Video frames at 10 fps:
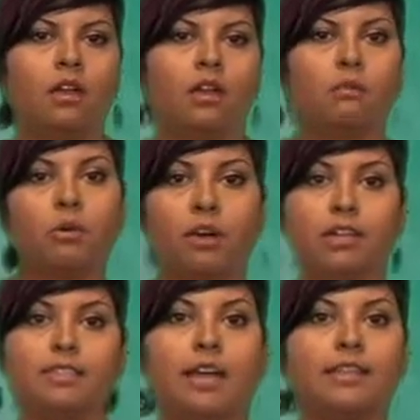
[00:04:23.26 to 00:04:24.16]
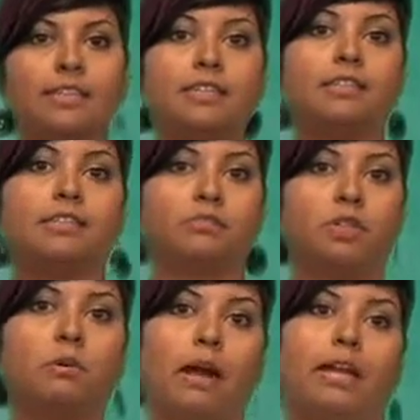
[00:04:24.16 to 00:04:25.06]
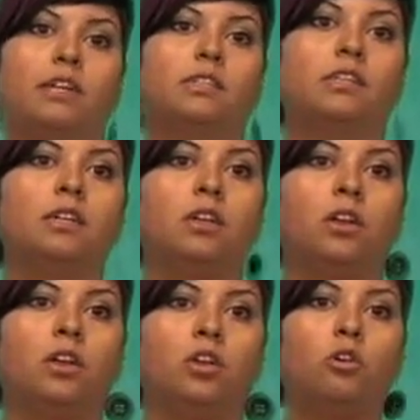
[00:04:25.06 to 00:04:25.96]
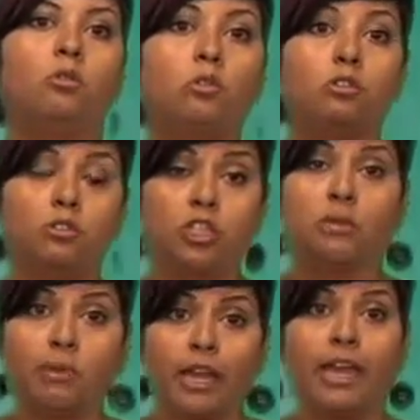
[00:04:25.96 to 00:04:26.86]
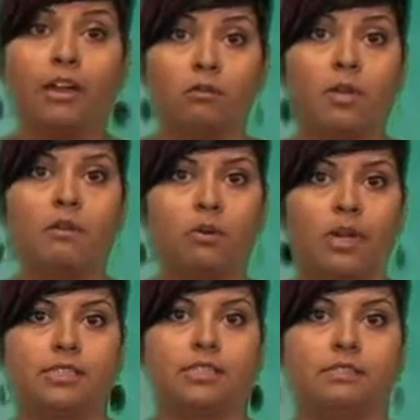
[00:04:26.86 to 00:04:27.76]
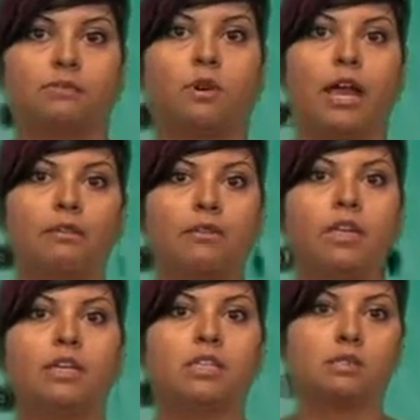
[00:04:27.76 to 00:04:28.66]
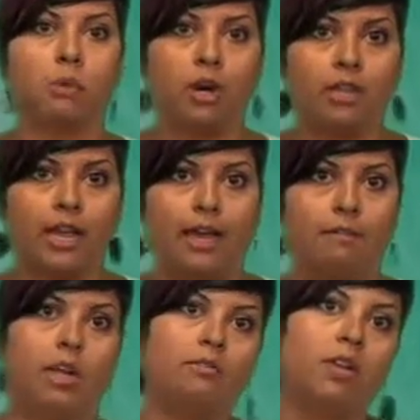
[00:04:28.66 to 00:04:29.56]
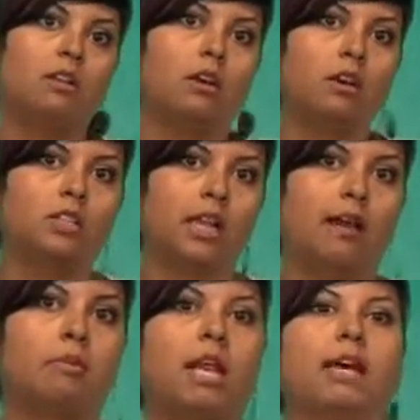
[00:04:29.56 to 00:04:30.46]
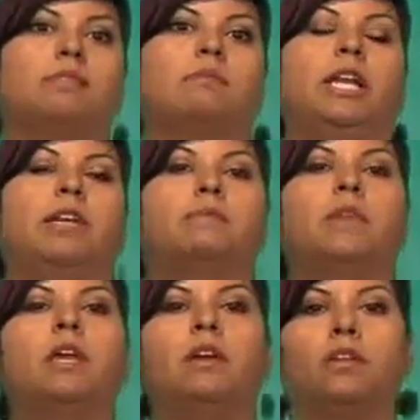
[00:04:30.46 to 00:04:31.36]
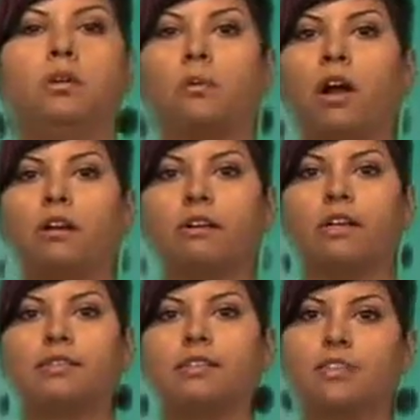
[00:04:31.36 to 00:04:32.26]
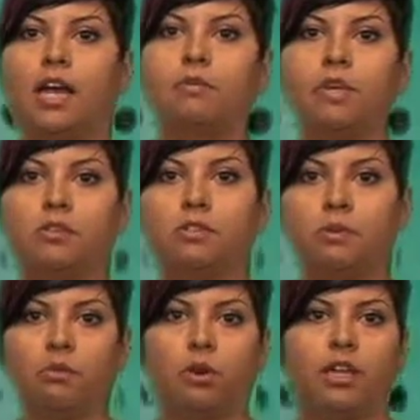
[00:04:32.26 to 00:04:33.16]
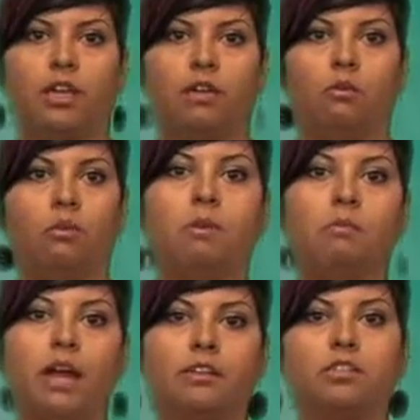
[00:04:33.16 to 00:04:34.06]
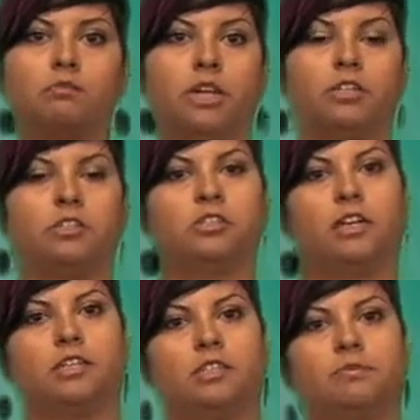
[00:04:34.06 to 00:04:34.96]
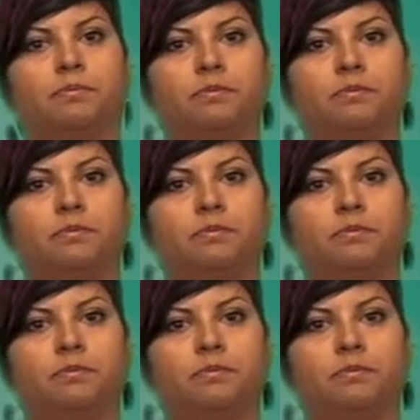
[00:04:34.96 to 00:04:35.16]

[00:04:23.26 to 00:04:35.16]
Number 1 is that attendance is required. You should plan on being present for every small lab and every large lab class meeting. Your progress and the time that you spend working will be monitored by your instructor.